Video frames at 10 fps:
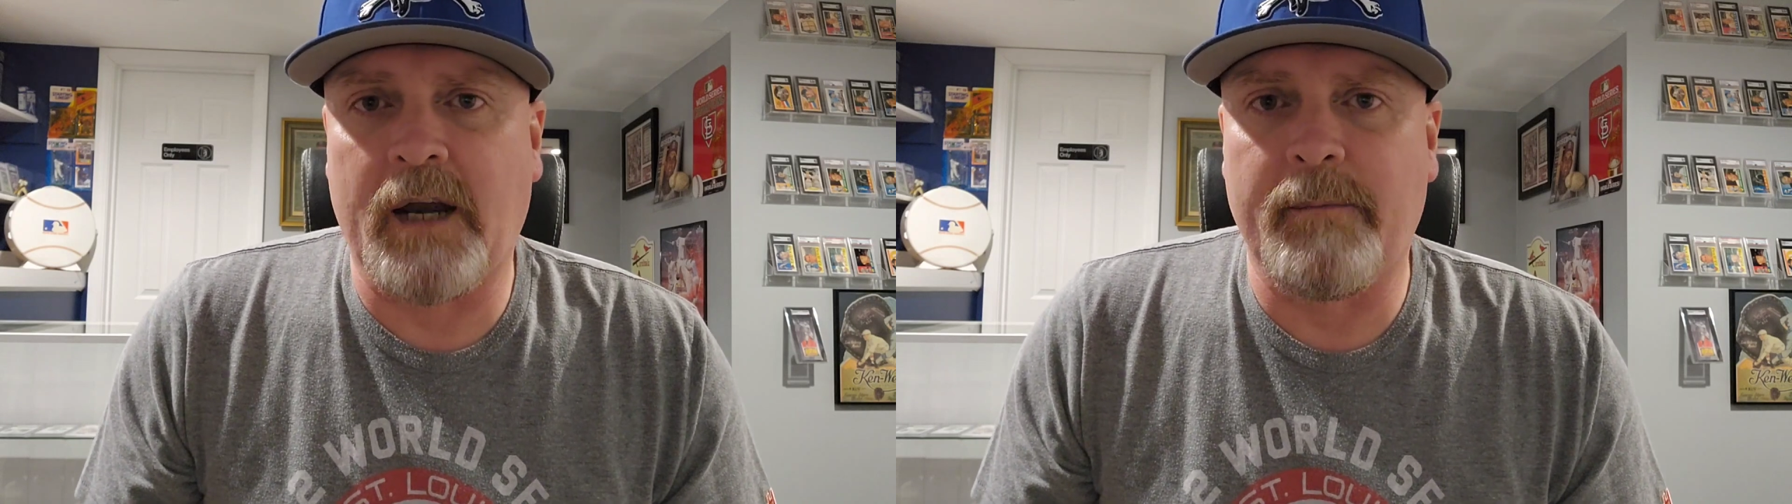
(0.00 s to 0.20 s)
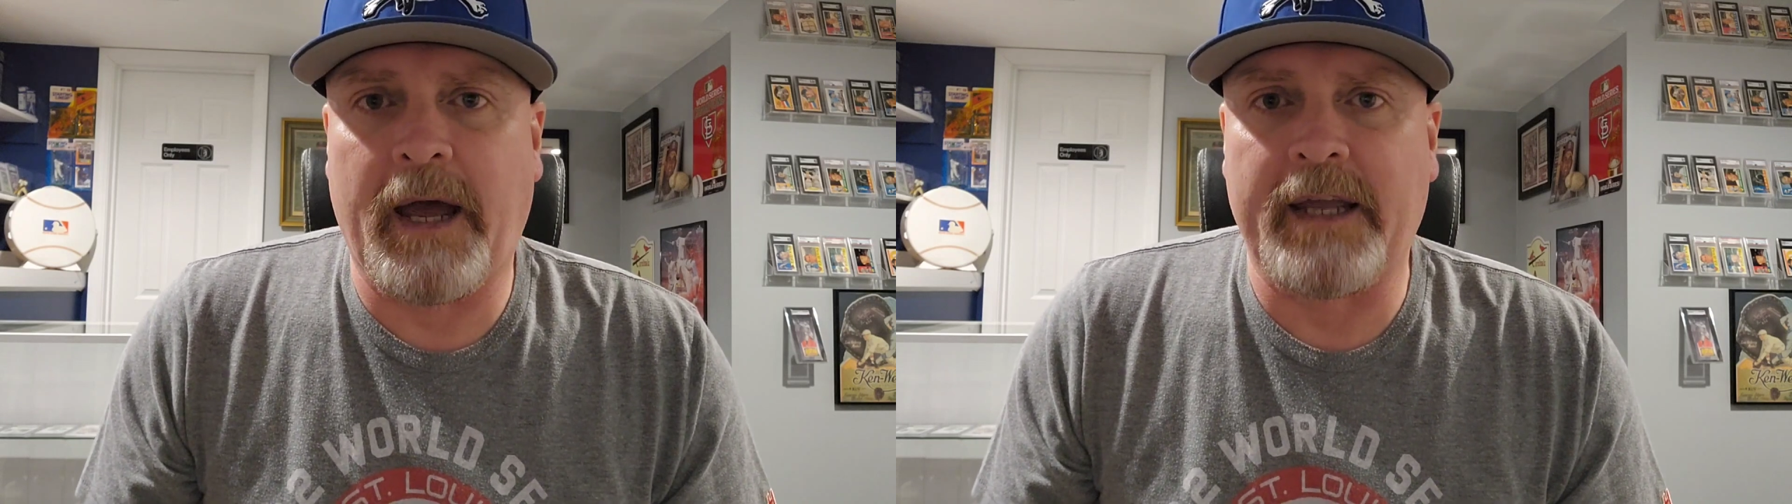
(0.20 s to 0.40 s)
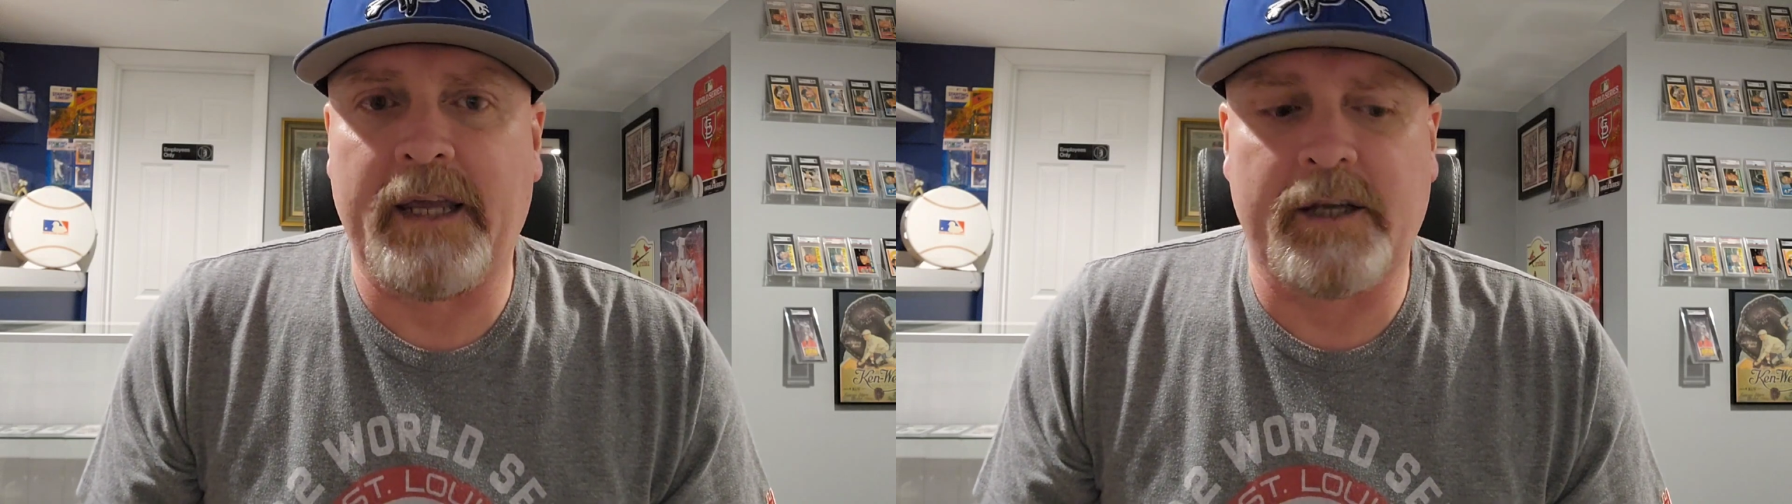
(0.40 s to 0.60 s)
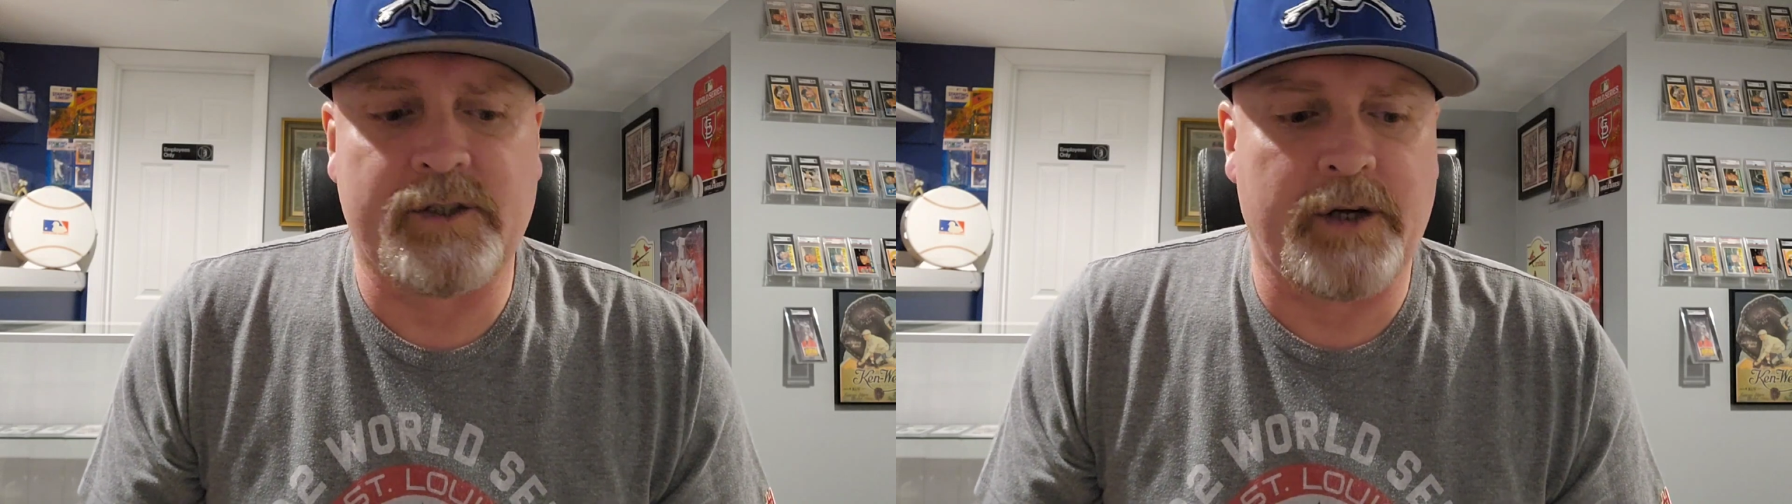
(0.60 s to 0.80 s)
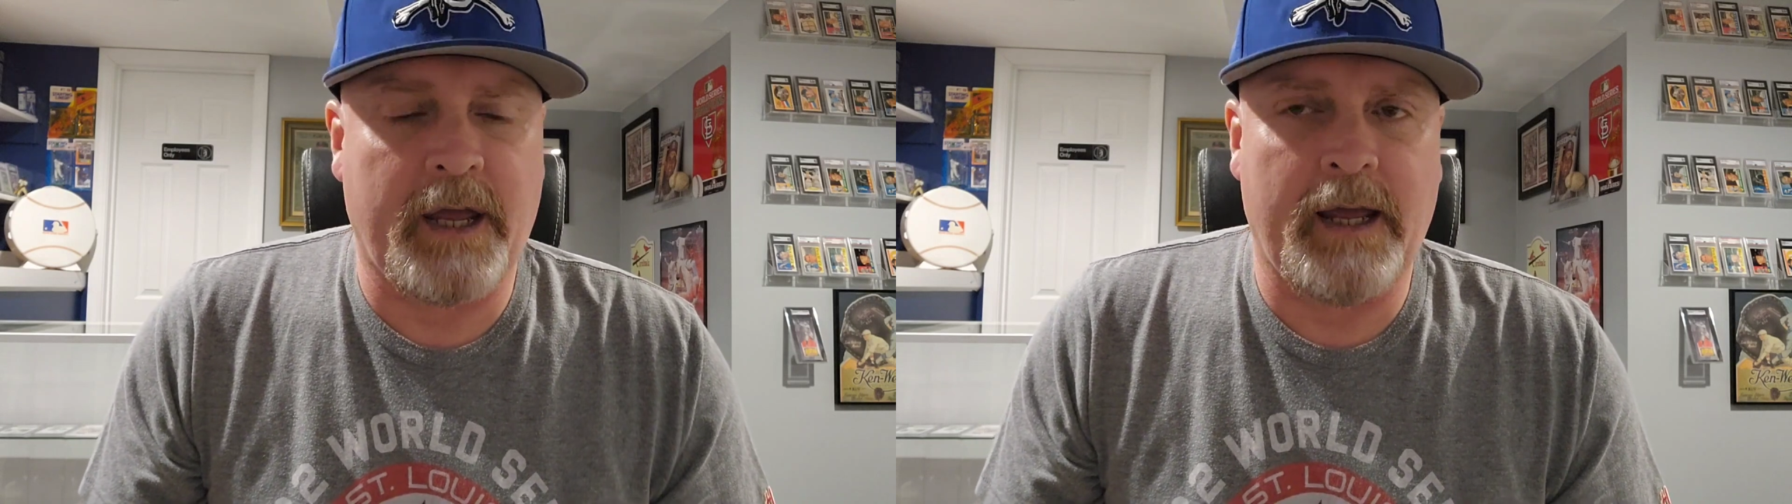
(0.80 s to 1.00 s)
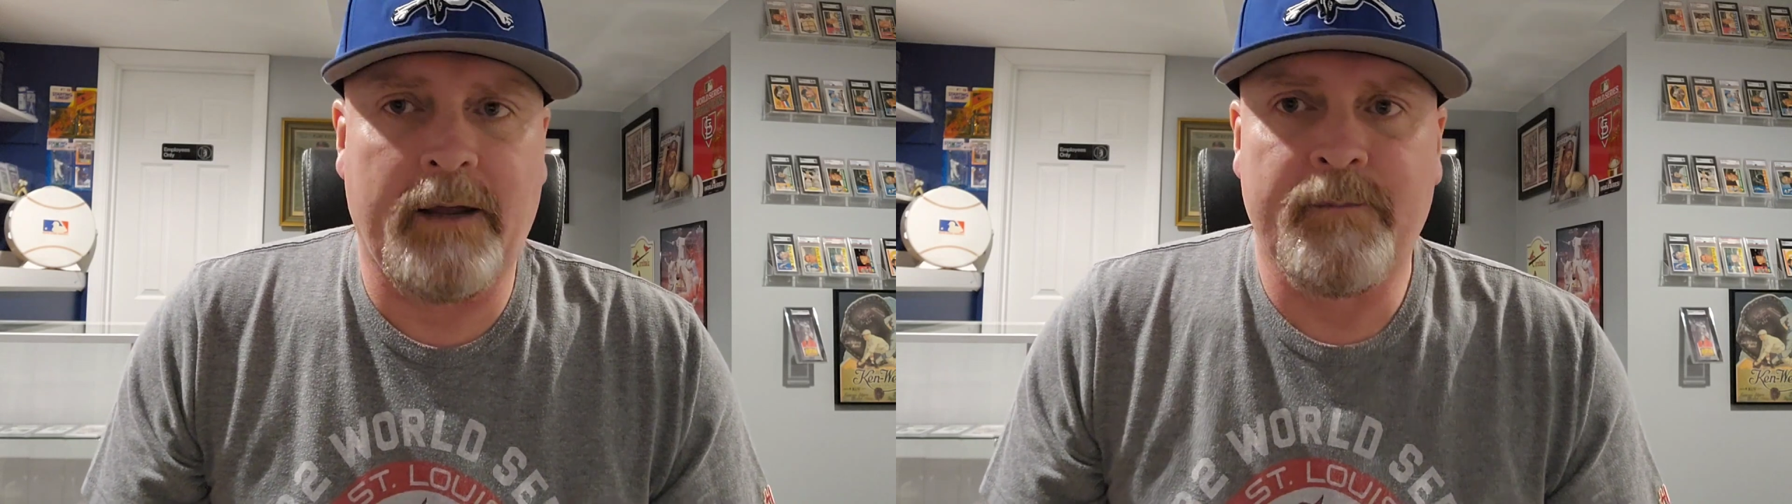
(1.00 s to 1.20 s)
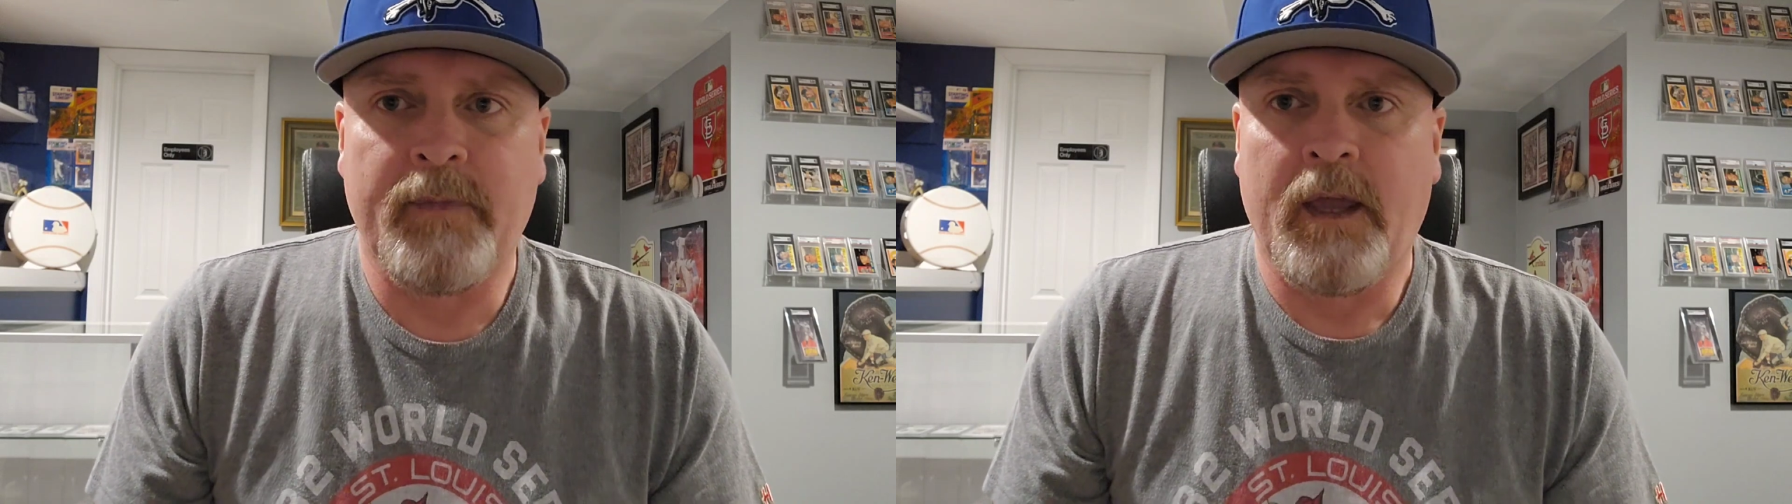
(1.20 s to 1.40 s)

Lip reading: them back yesterday.